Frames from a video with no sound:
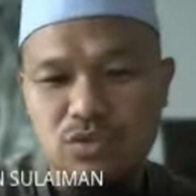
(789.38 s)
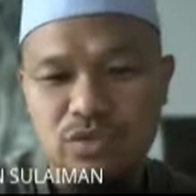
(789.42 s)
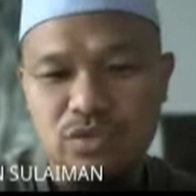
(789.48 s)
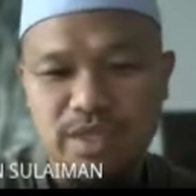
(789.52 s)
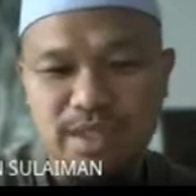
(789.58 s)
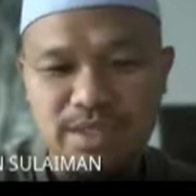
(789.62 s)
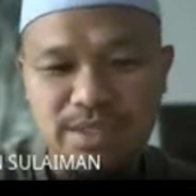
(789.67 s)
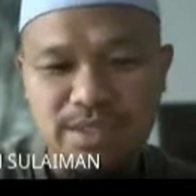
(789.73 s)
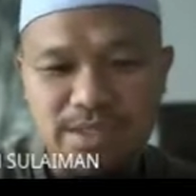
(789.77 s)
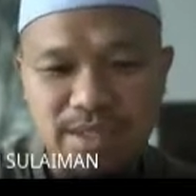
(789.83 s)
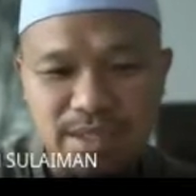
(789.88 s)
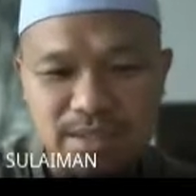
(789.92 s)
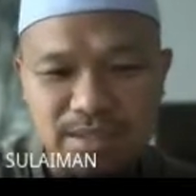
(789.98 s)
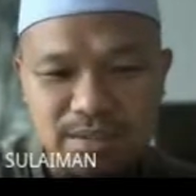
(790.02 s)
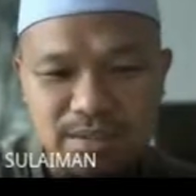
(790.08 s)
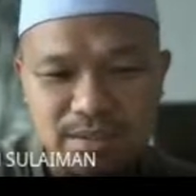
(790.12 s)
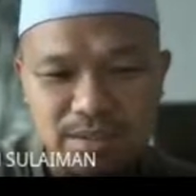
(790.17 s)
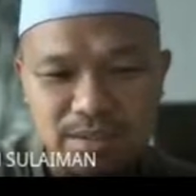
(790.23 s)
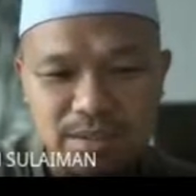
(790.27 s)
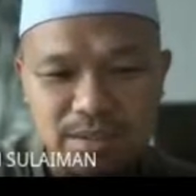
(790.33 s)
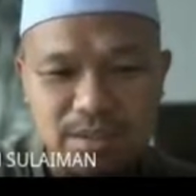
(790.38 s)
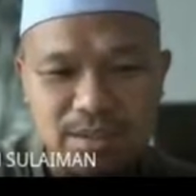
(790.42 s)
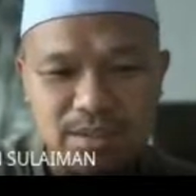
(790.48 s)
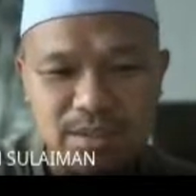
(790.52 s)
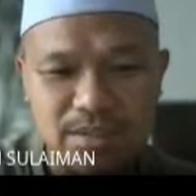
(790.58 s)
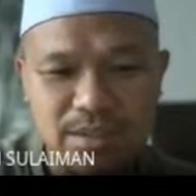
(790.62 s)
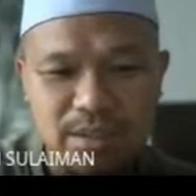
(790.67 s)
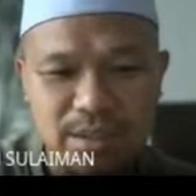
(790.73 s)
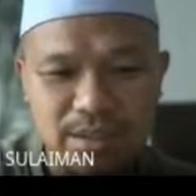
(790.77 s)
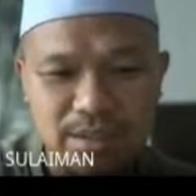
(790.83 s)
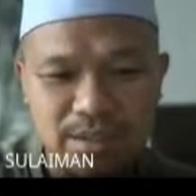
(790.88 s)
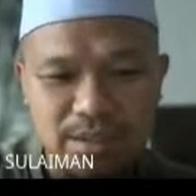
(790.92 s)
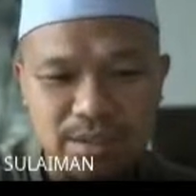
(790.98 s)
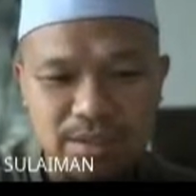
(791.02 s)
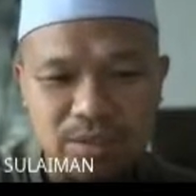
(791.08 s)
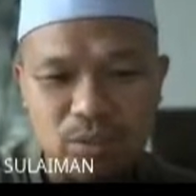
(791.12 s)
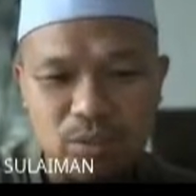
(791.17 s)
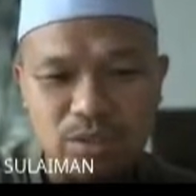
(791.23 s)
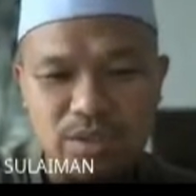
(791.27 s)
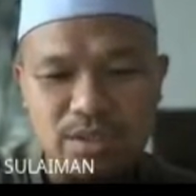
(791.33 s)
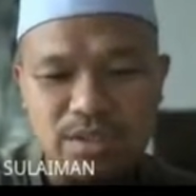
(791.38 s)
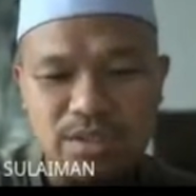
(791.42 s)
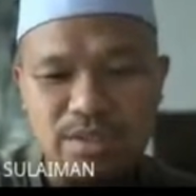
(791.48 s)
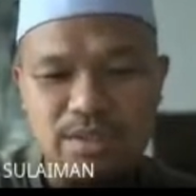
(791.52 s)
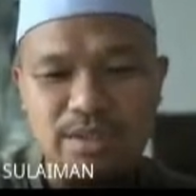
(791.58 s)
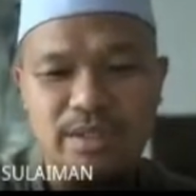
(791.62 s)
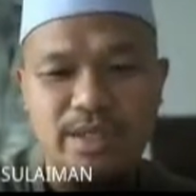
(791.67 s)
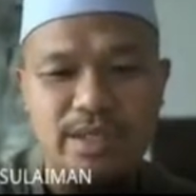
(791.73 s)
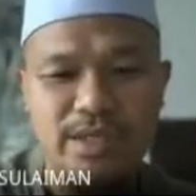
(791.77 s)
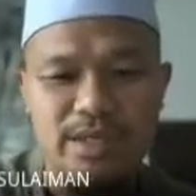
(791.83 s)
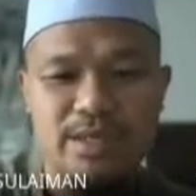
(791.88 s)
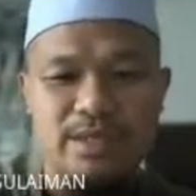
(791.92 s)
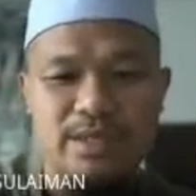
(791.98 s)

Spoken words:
that is answering the question A.